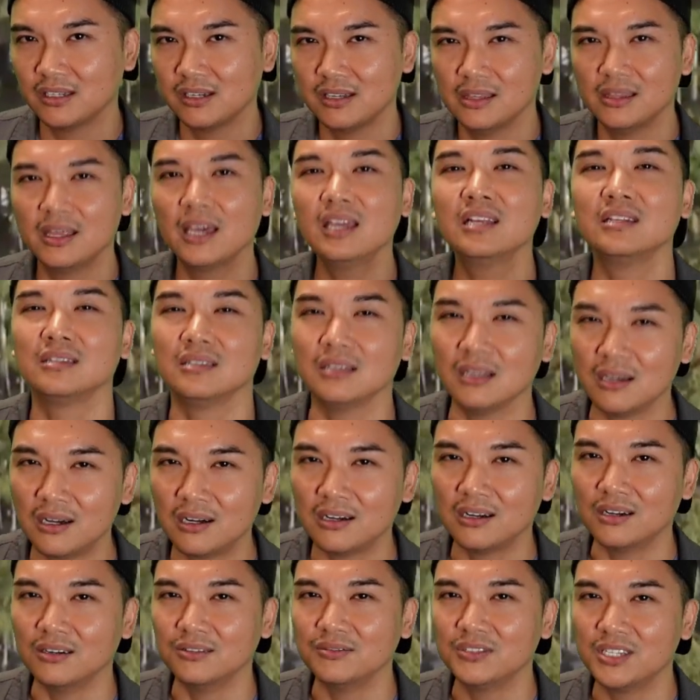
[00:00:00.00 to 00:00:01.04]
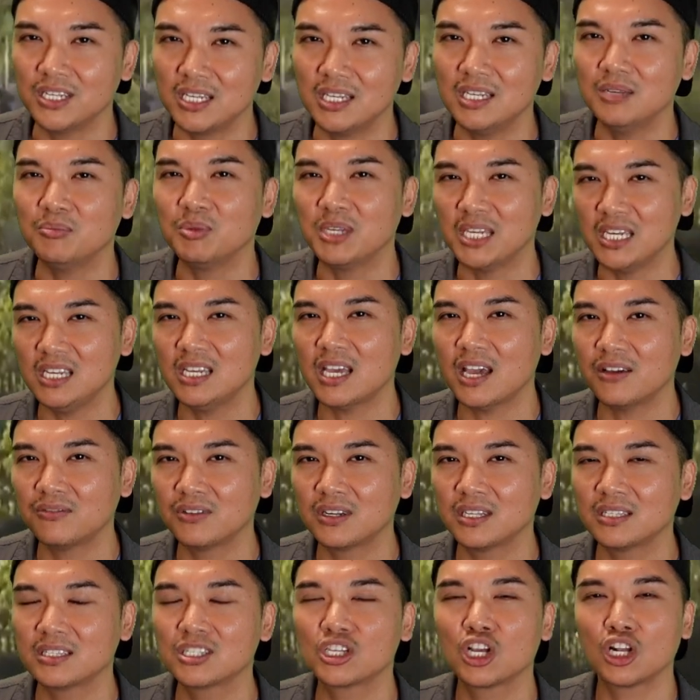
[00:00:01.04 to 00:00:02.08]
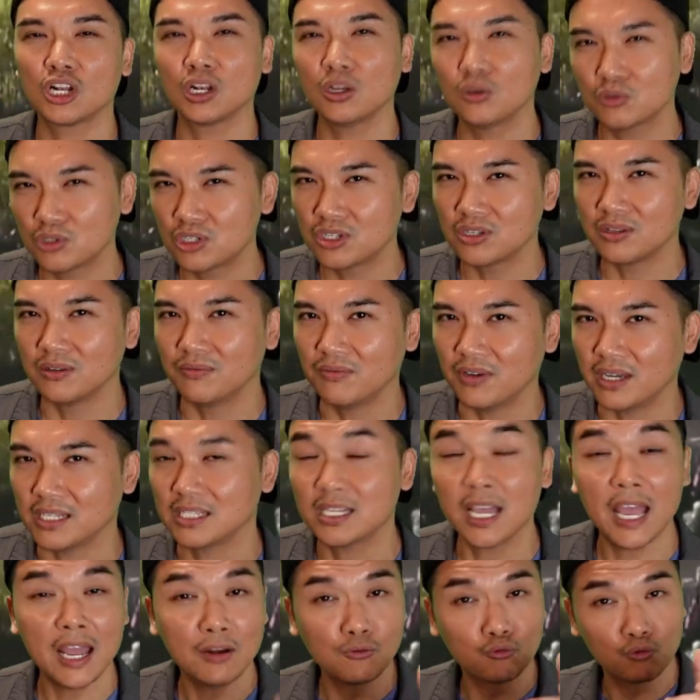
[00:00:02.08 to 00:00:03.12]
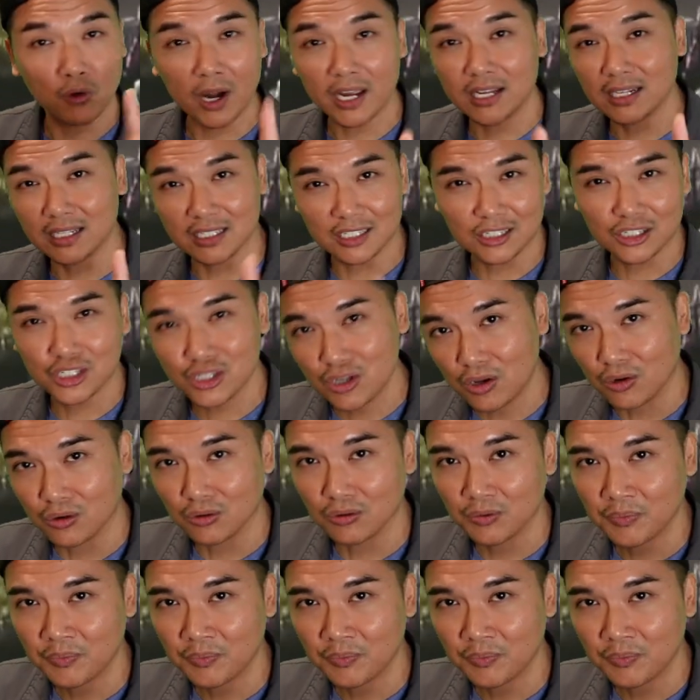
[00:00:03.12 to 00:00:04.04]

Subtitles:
They love to keep key evidence close to the vest, and rightly so,